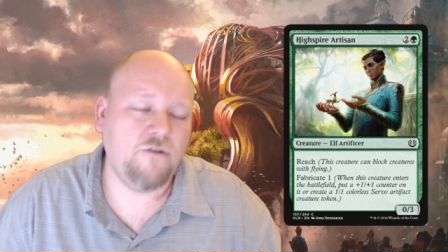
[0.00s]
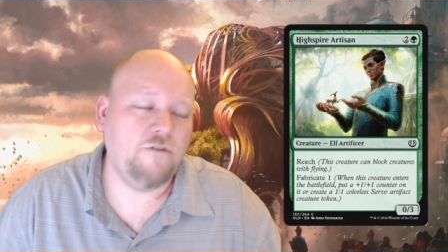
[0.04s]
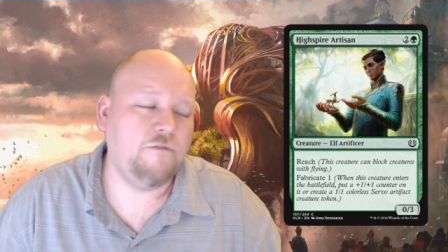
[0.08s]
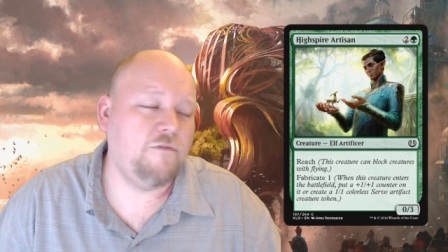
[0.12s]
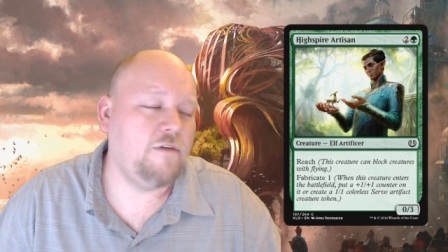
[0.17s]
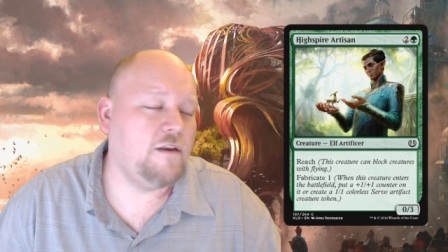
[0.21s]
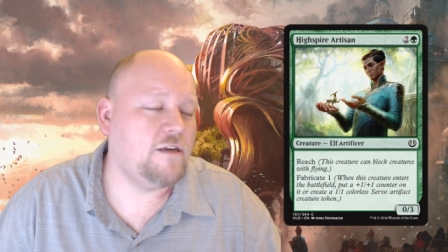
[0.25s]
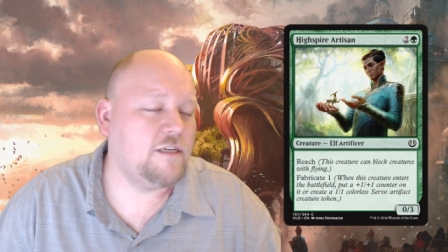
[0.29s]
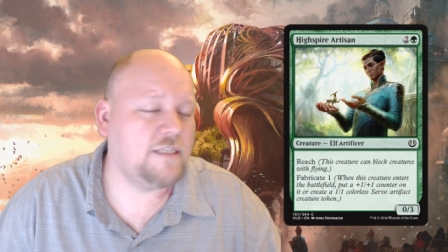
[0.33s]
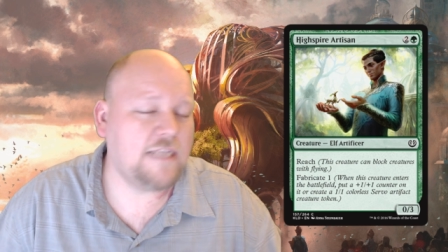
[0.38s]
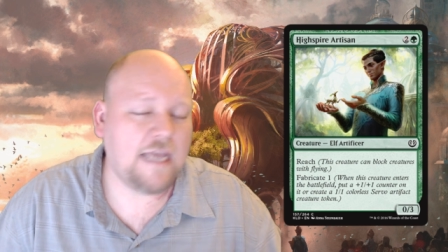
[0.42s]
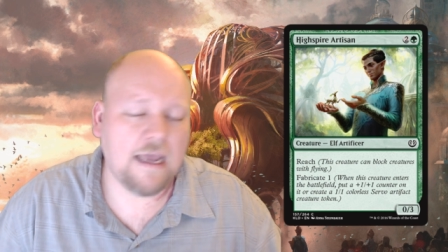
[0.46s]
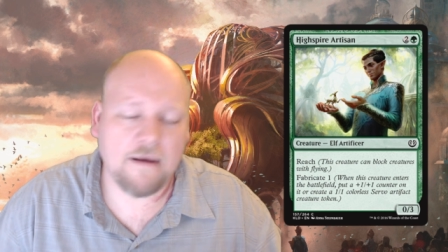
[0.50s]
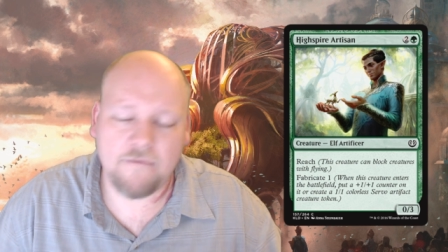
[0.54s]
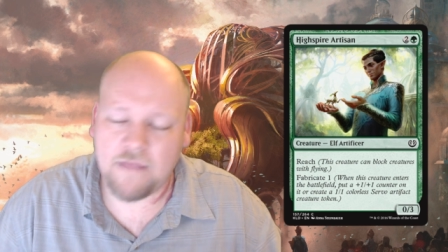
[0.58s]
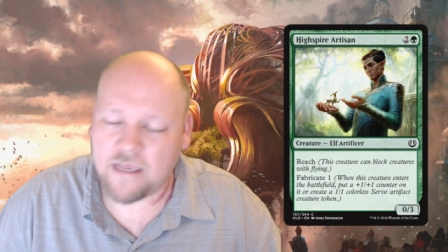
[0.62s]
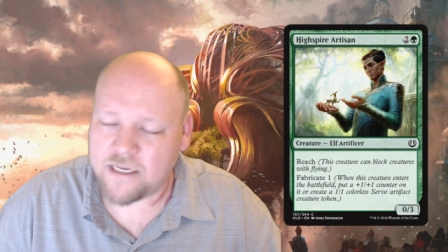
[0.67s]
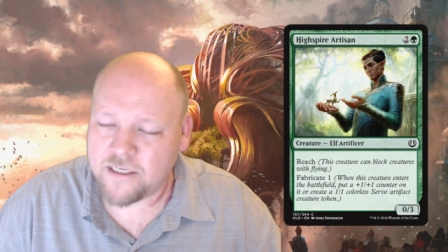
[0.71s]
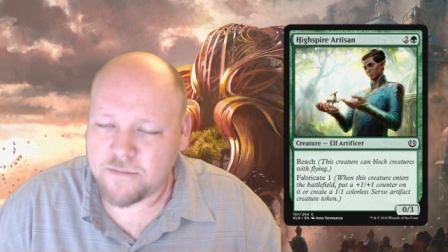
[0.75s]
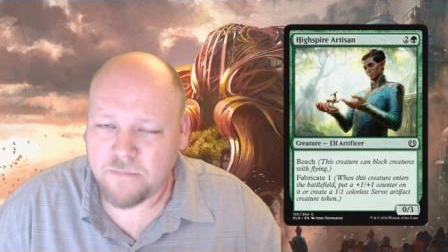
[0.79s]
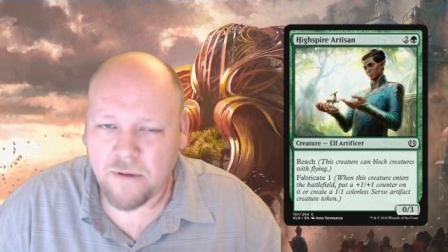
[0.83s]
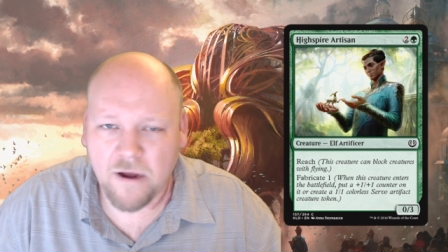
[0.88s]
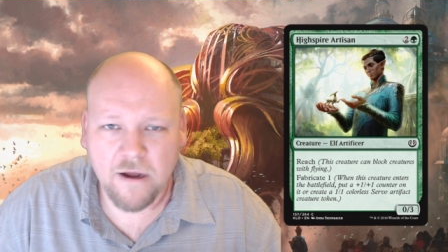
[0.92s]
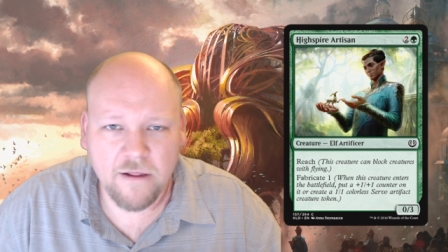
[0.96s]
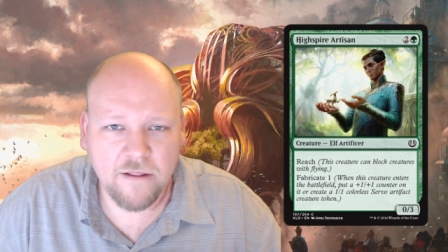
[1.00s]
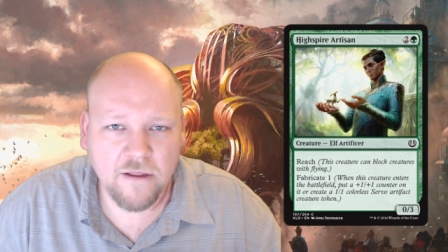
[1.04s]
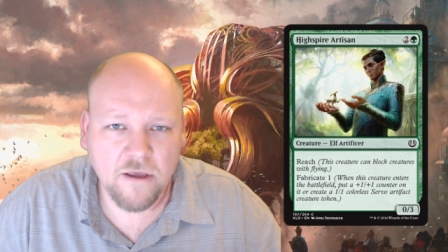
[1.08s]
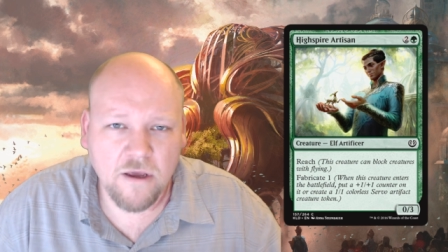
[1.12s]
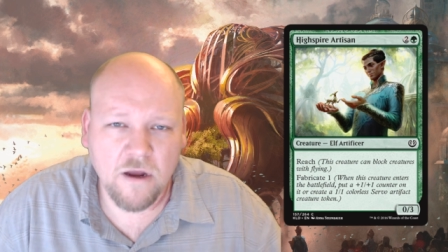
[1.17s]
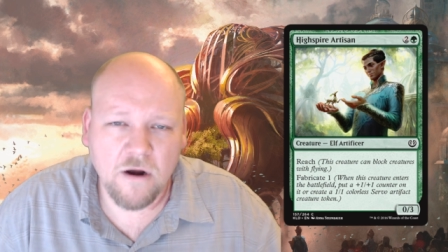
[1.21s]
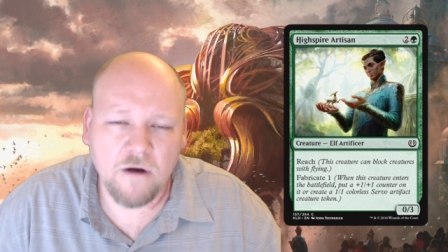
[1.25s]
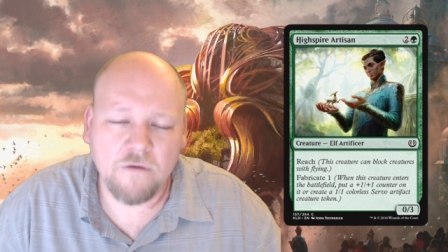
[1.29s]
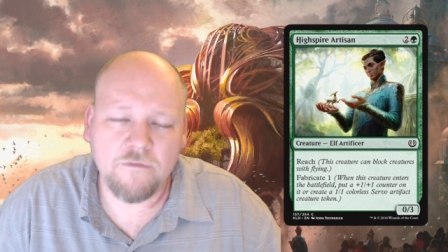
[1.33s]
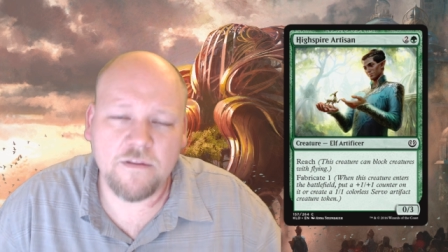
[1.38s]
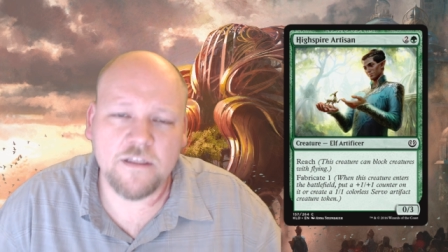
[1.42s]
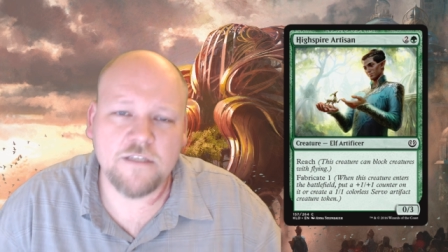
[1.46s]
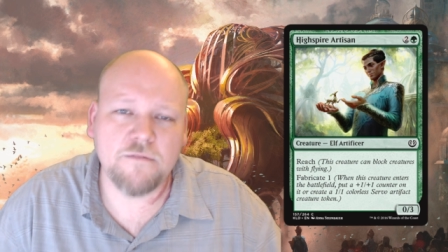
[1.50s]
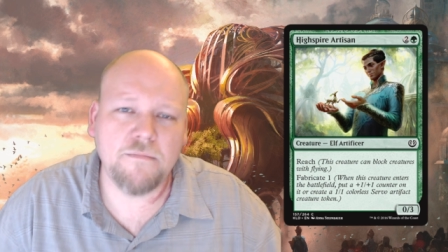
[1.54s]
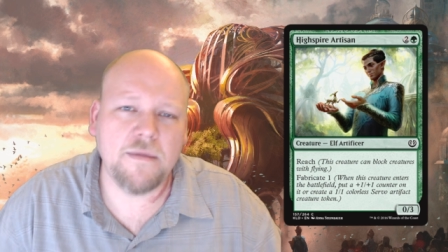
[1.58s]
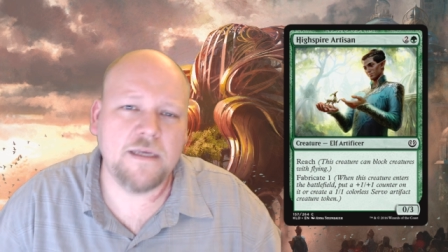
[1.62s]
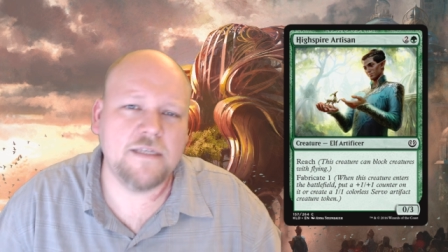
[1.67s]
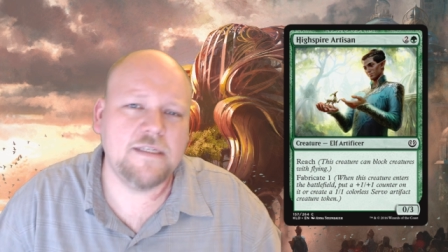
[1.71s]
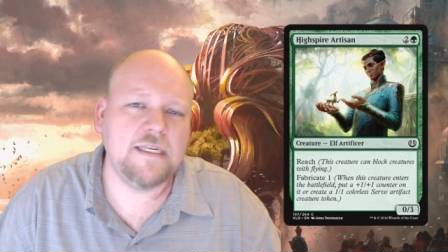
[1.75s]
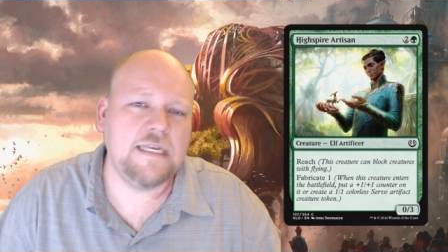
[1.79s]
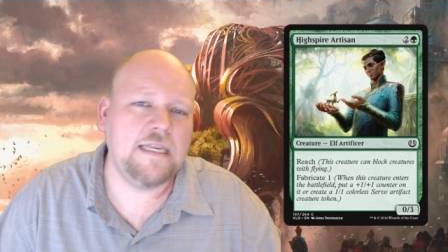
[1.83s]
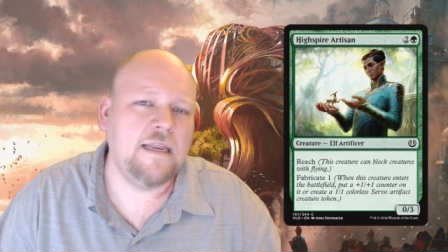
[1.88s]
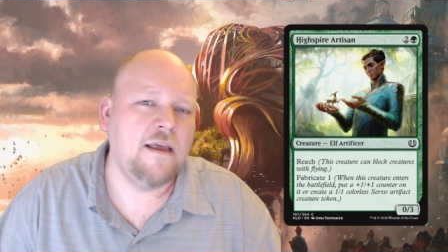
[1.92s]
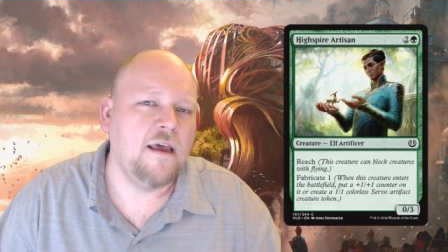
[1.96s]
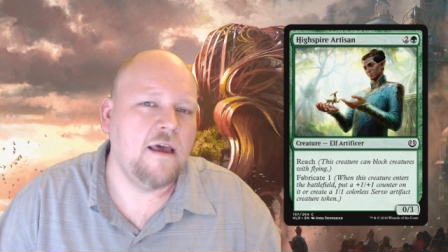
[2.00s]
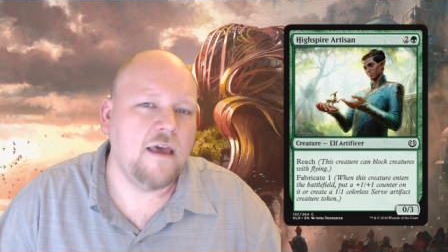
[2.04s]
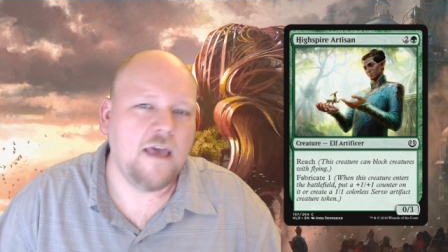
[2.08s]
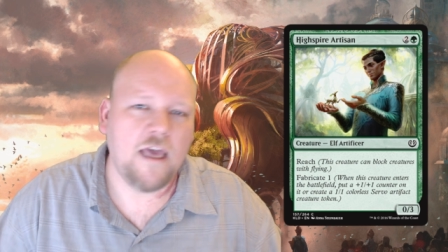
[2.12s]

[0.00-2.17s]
If you just have that spot in the curve that's missing,